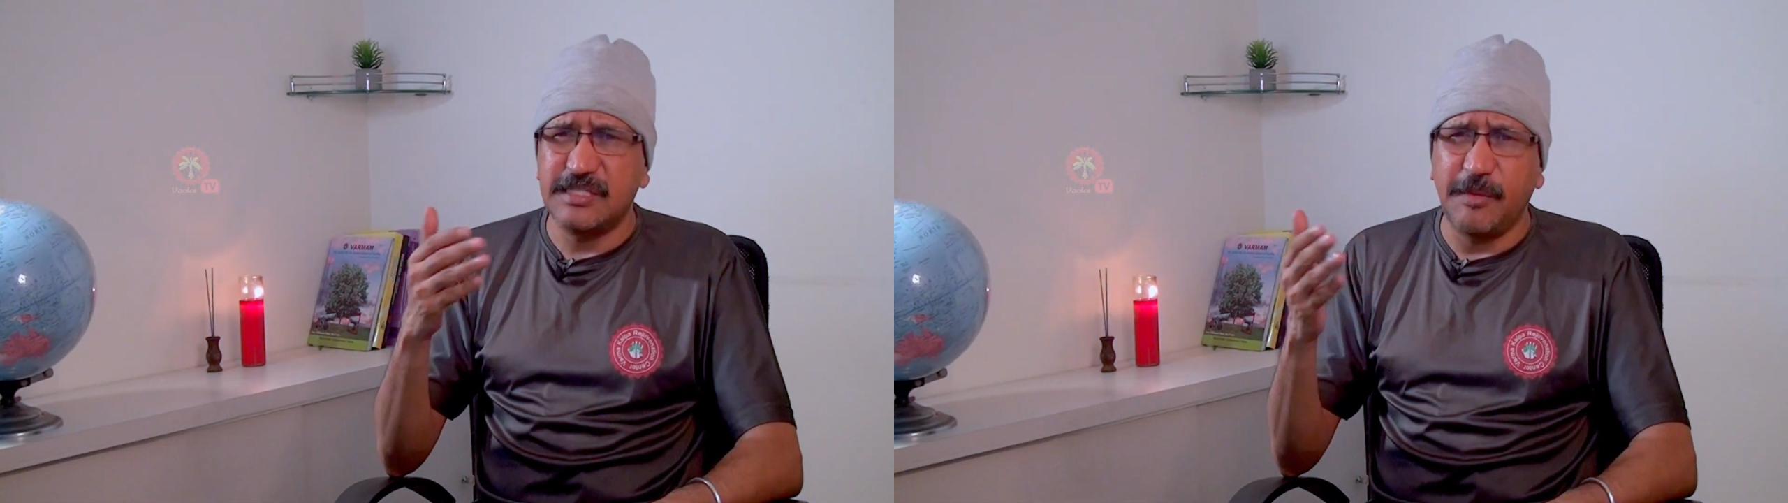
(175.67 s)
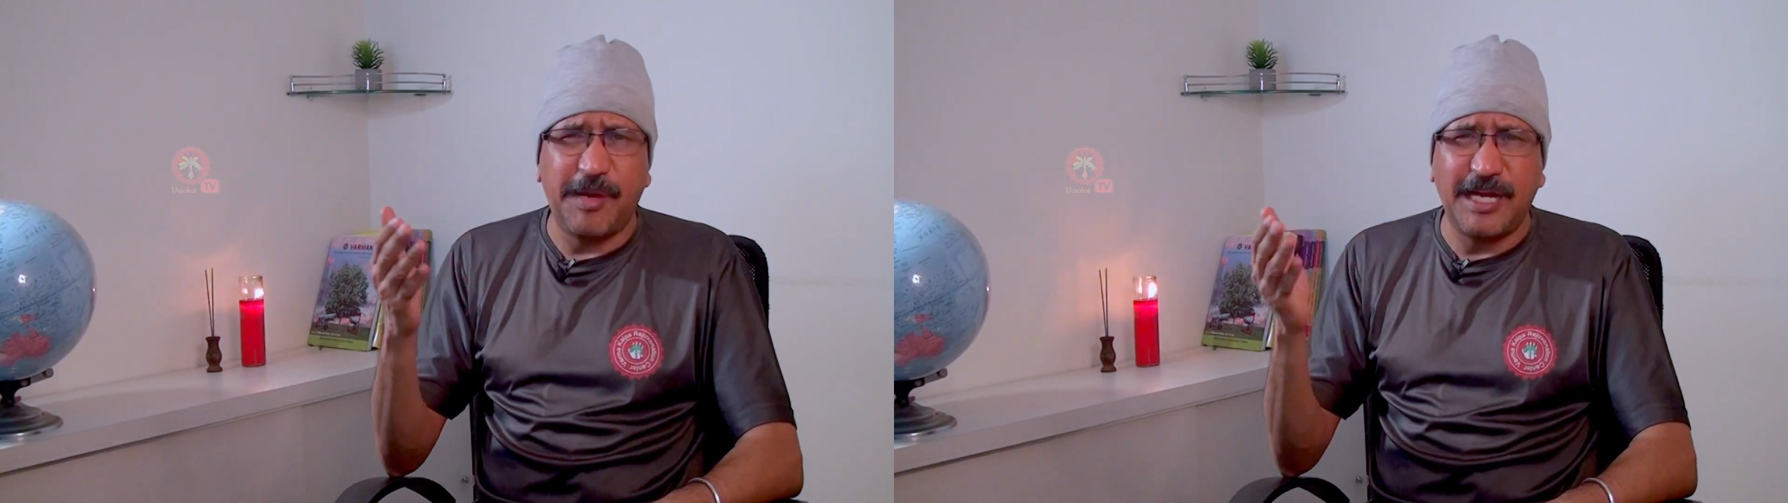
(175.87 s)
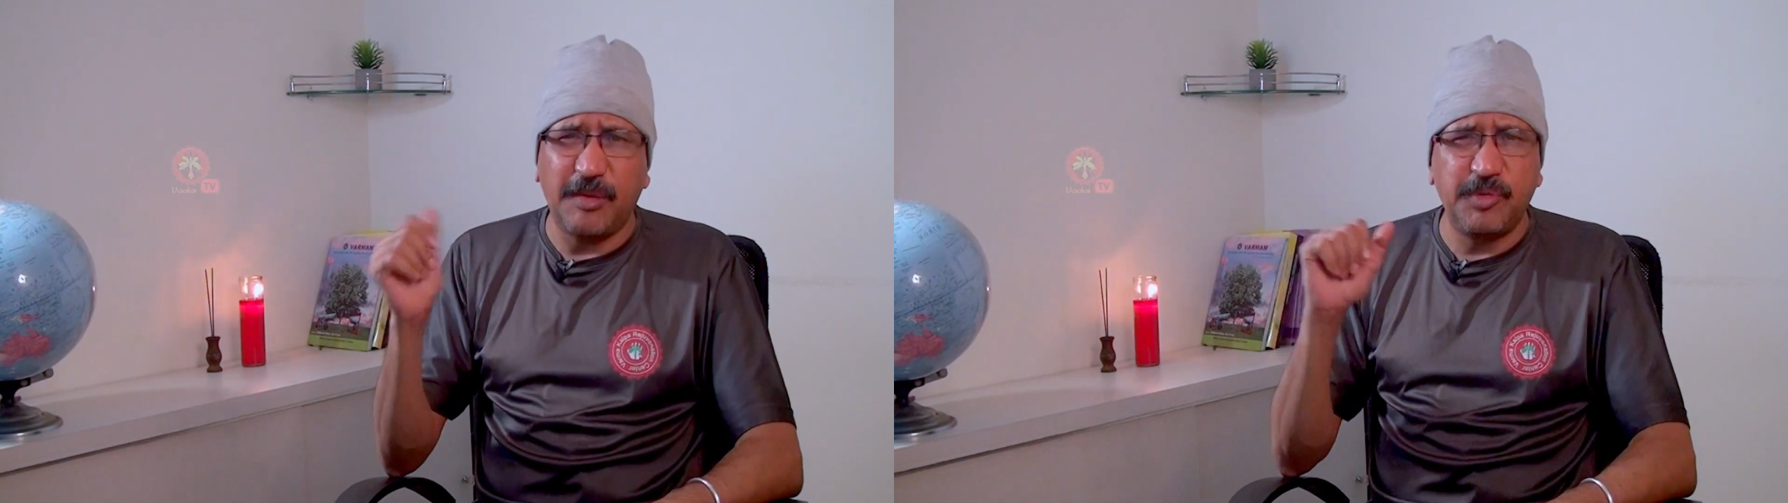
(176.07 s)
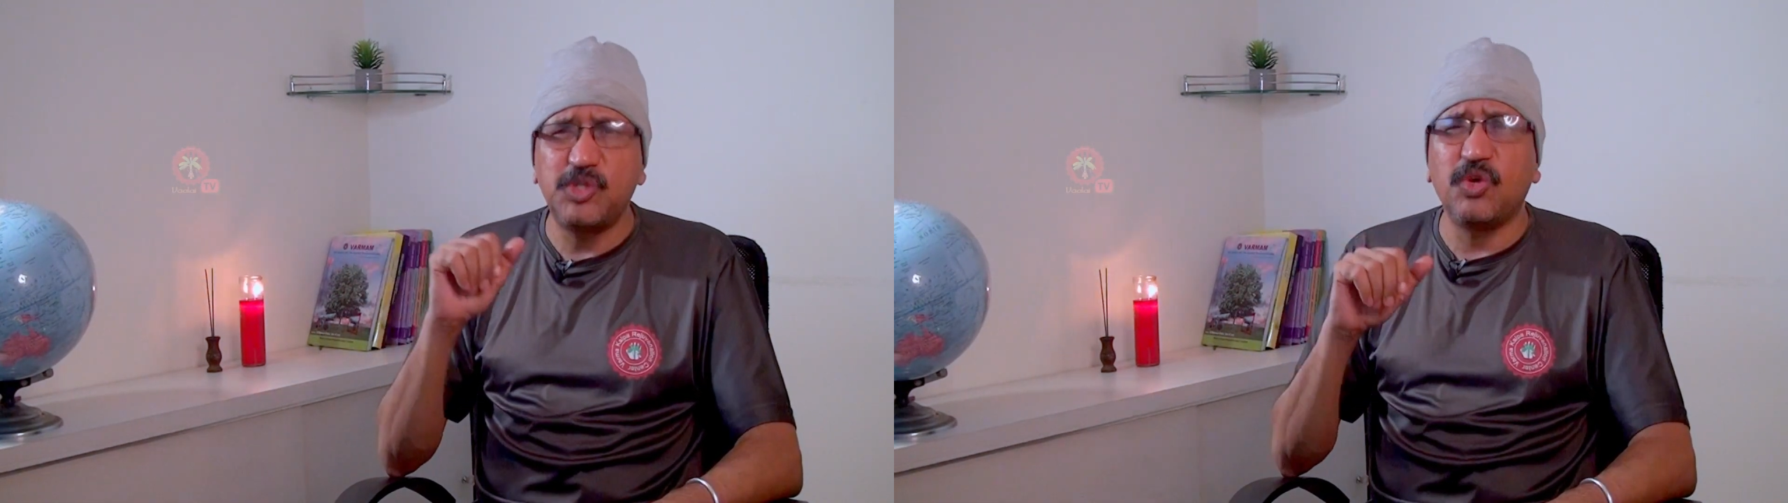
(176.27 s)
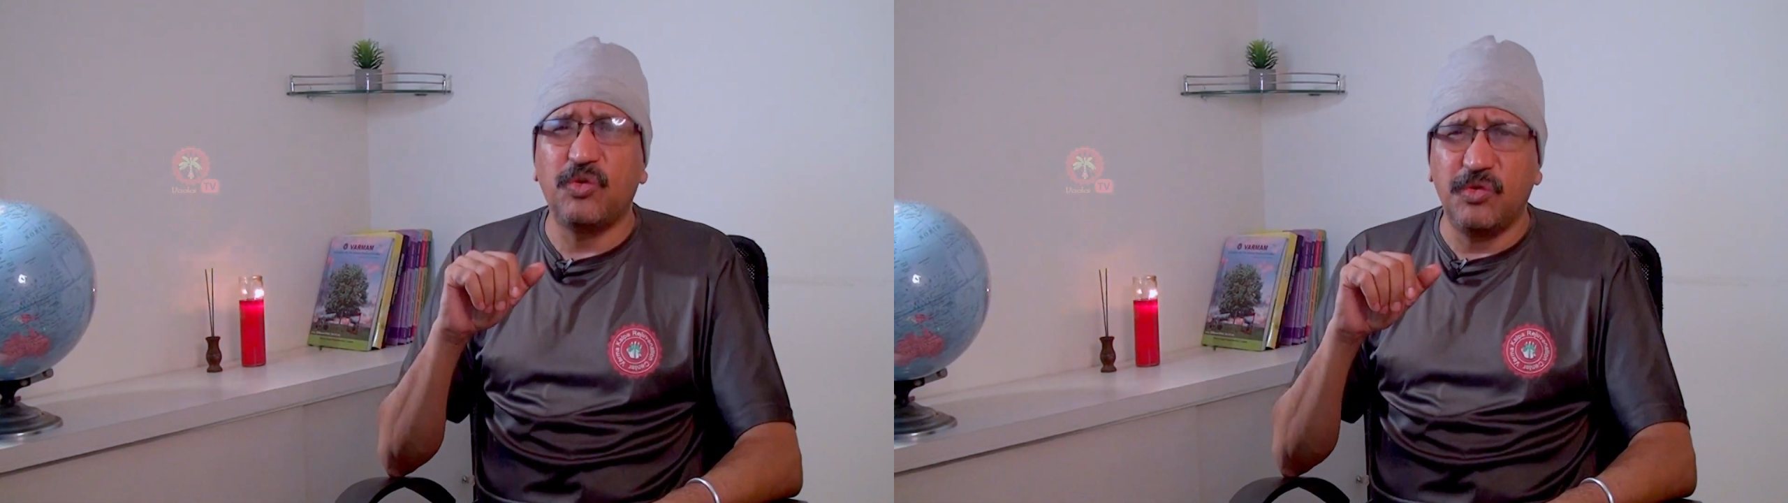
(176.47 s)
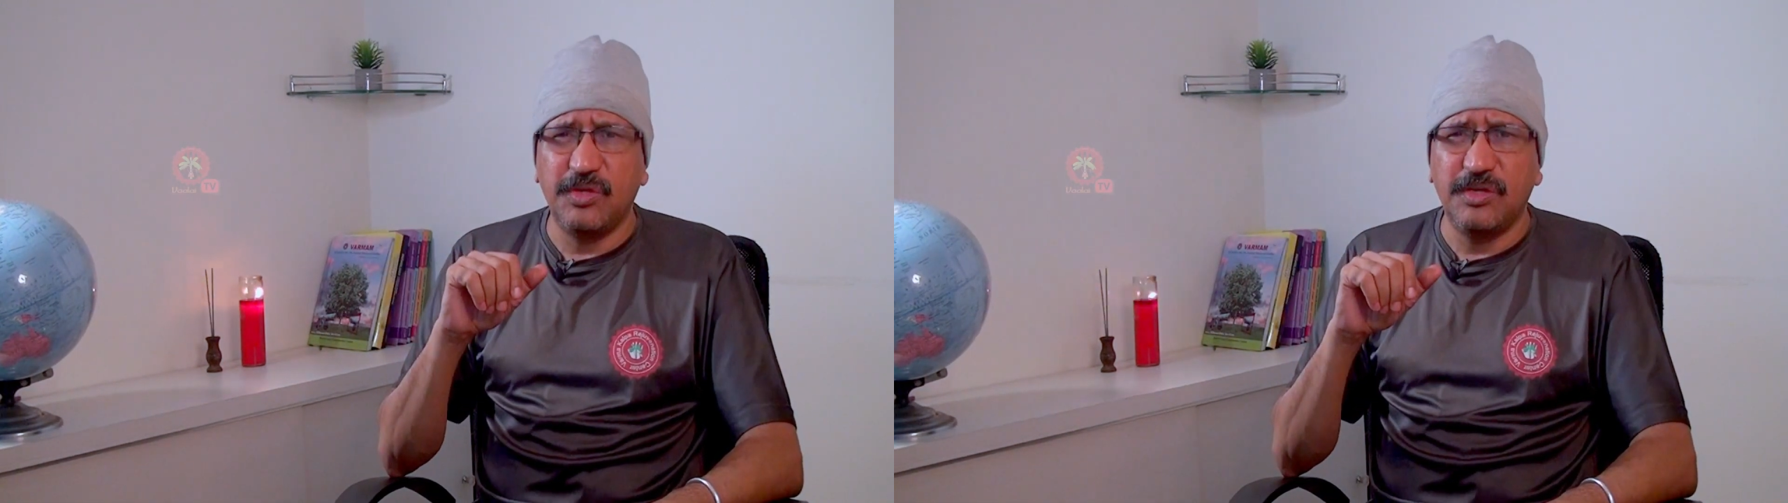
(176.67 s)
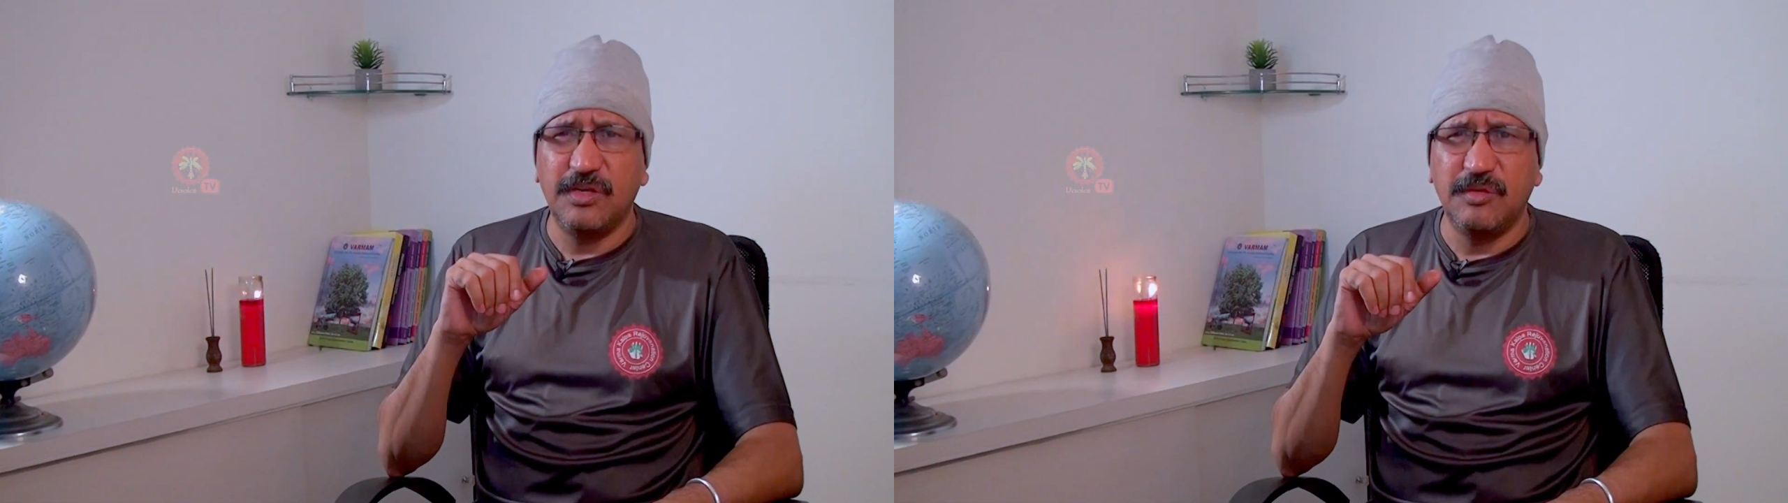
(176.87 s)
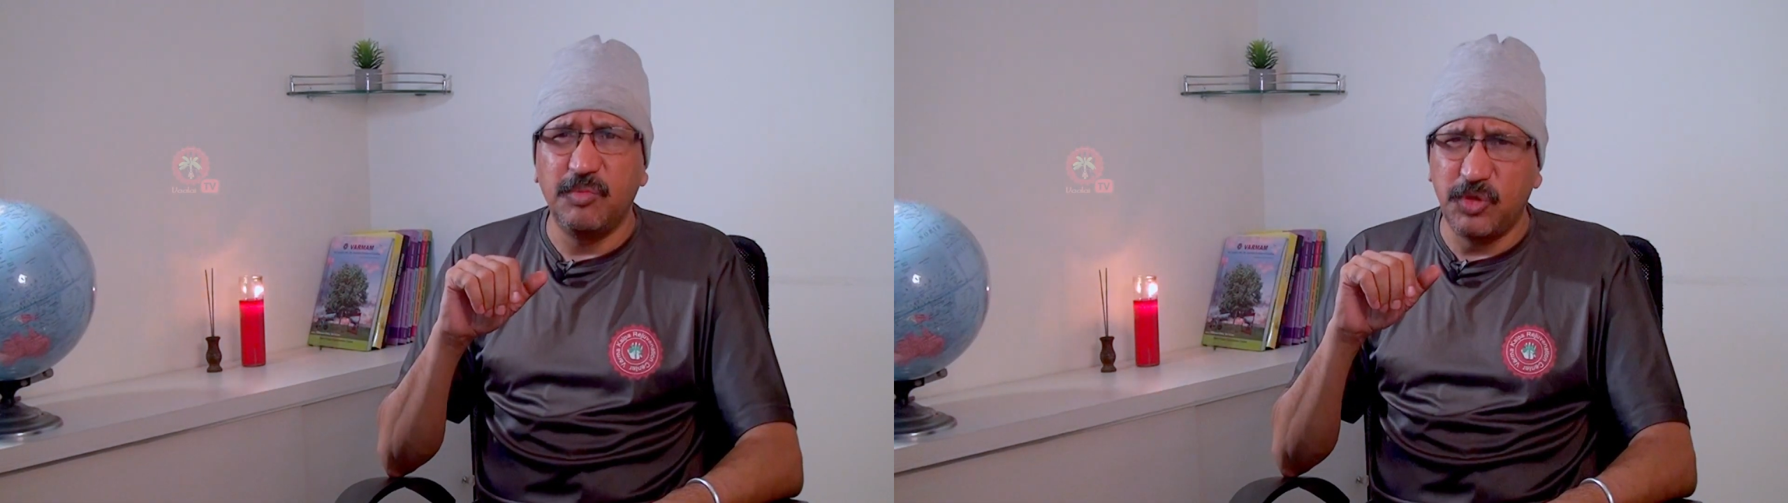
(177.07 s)
separate episode,
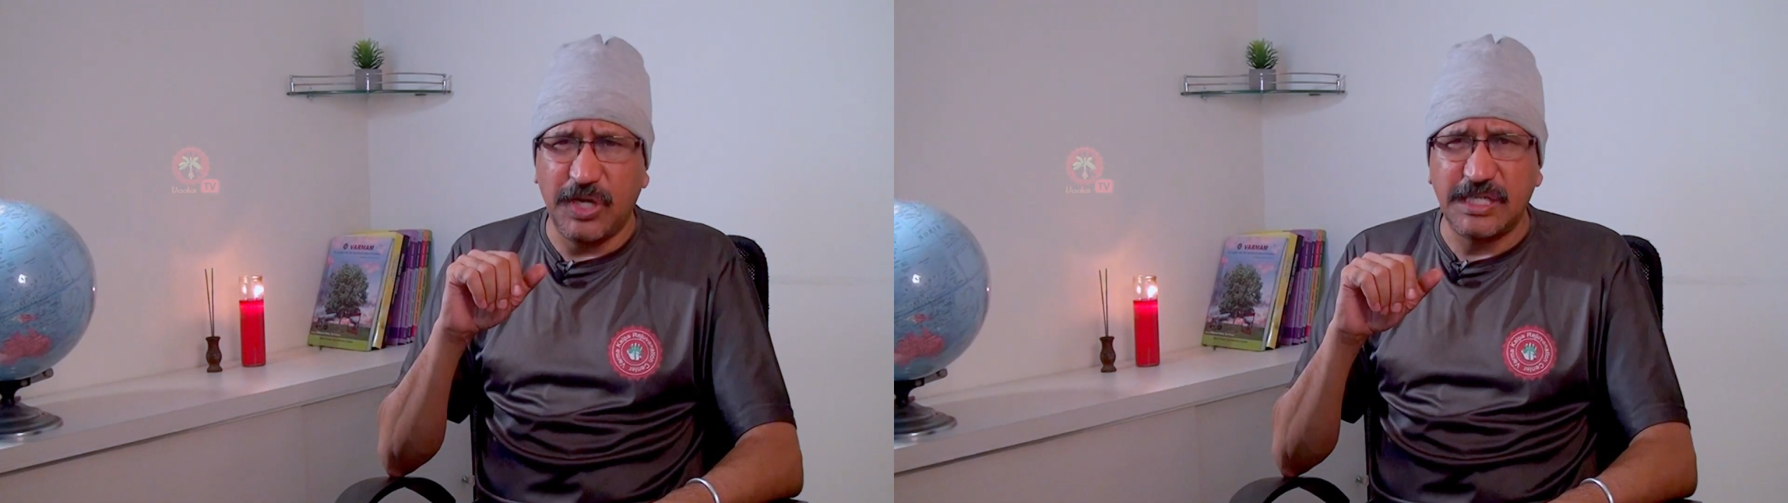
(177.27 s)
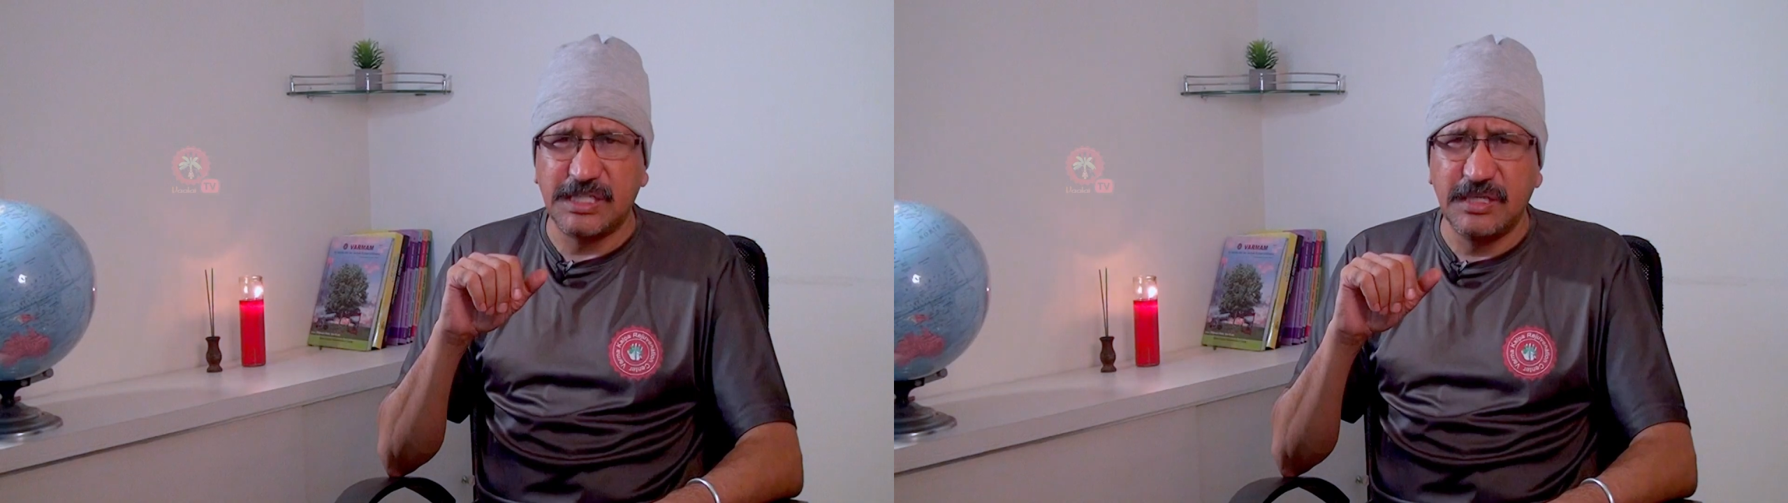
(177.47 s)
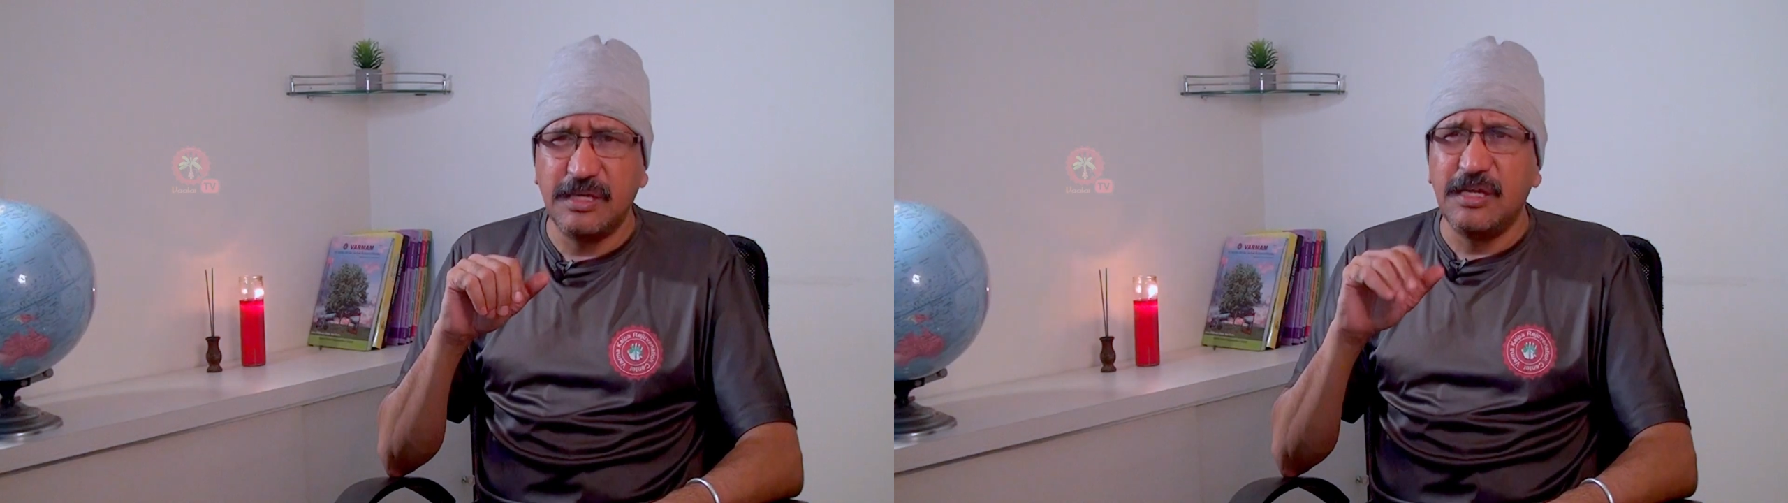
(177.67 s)
mudras.